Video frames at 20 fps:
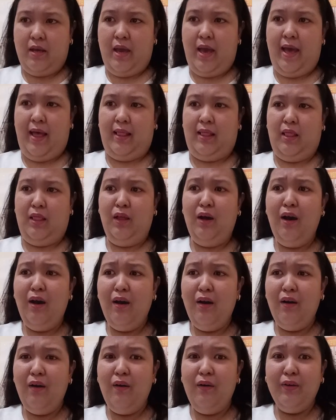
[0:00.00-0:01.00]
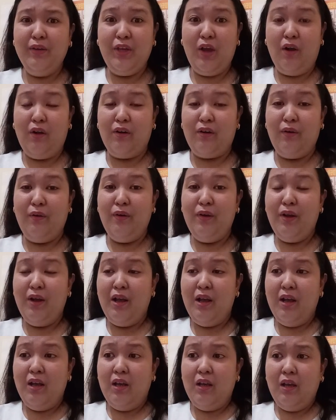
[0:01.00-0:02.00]
Hello, Yogoro.
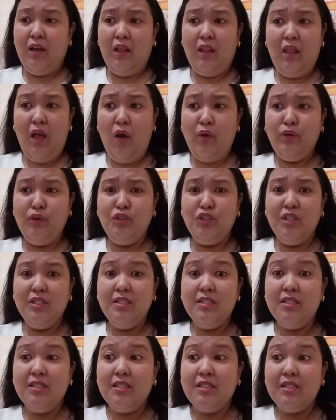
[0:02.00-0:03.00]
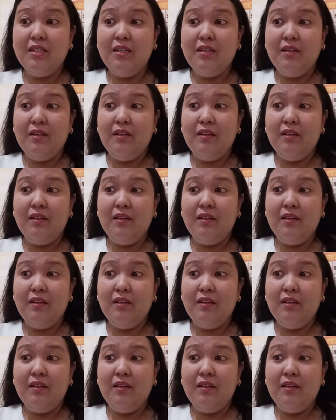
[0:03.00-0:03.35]
Hello, you just...